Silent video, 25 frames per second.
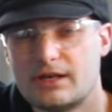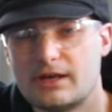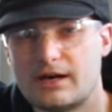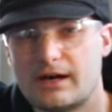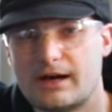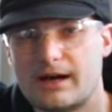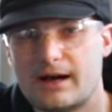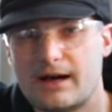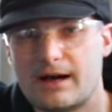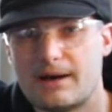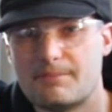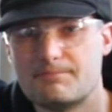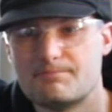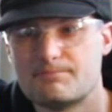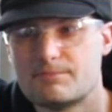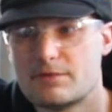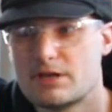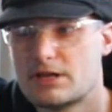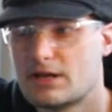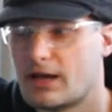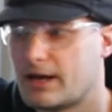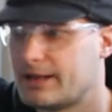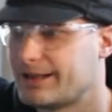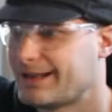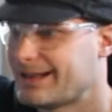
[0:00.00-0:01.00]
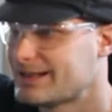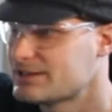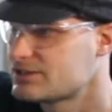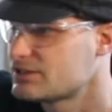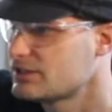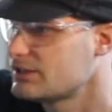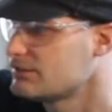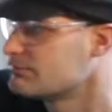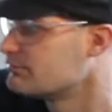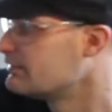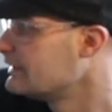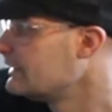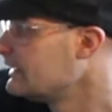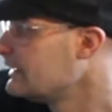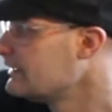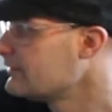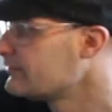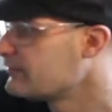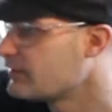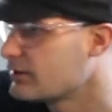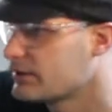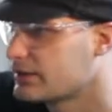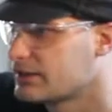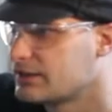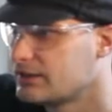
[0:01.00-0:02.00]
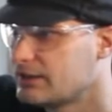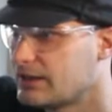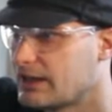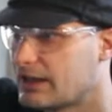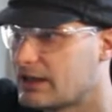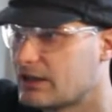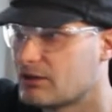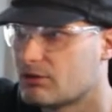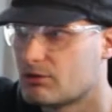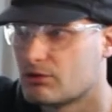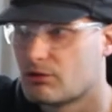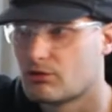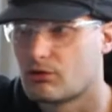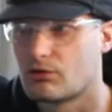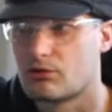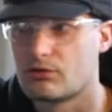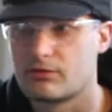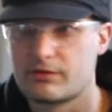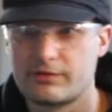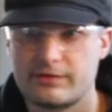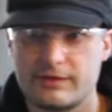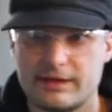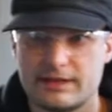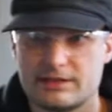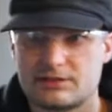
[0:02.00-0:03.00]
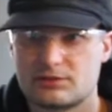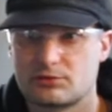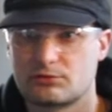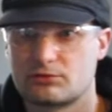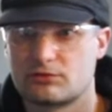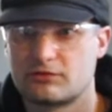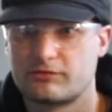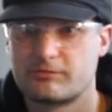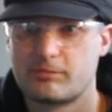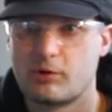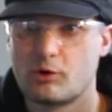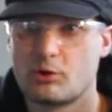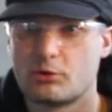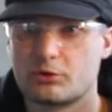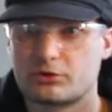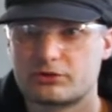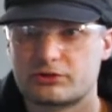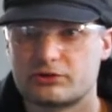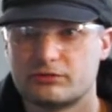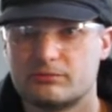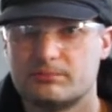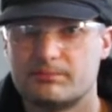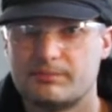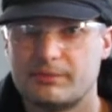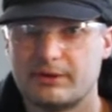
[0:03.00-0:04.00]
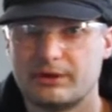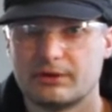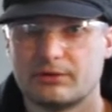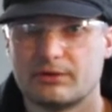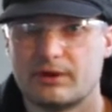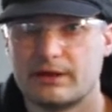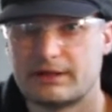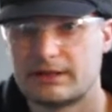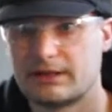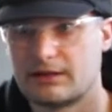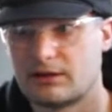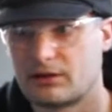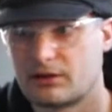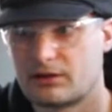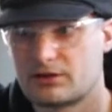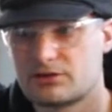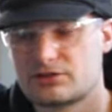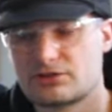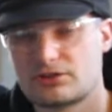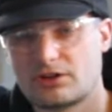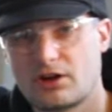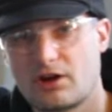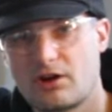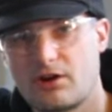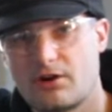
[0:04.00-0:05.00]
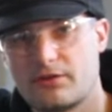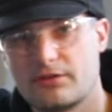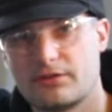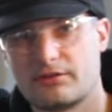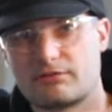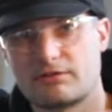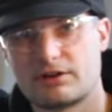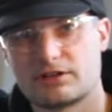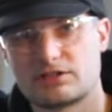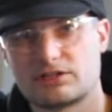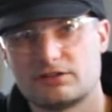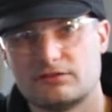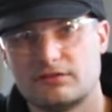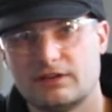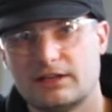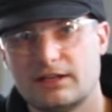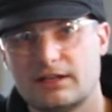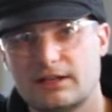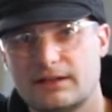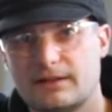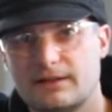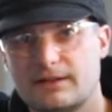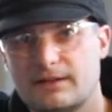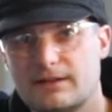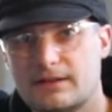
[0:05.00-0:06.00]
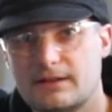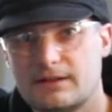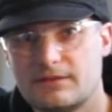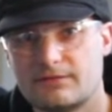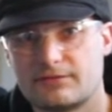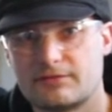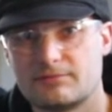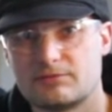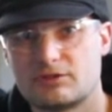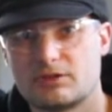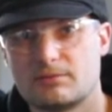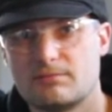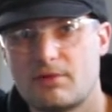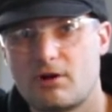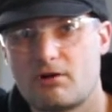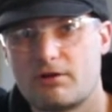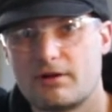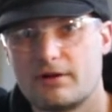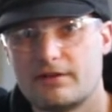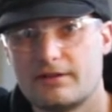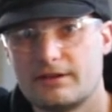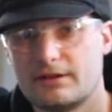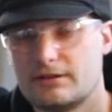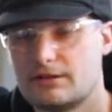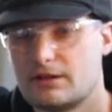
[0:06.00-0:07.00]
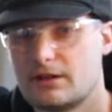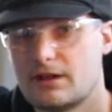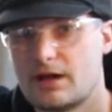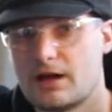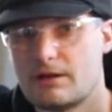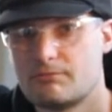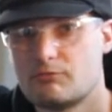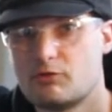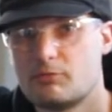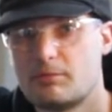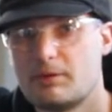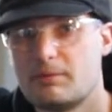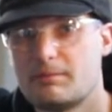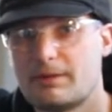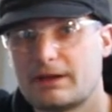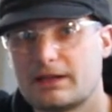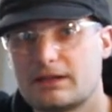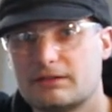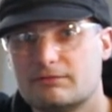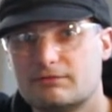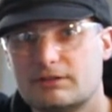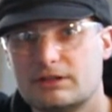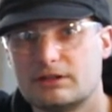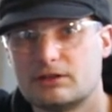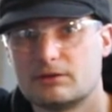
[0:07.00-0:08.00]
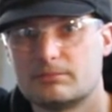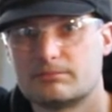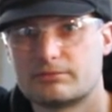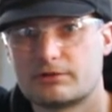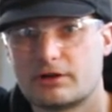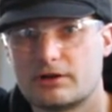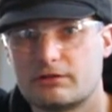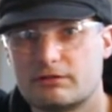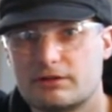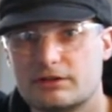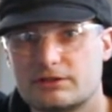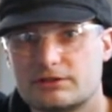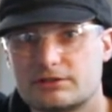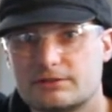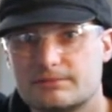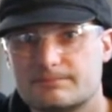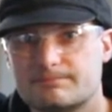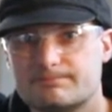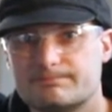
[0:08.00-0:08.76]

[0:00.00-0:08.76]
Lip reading: And that's it really. If I can get this sort of portion built and then I can start on the rest of it from tomorrow, then we'll be making really good progress.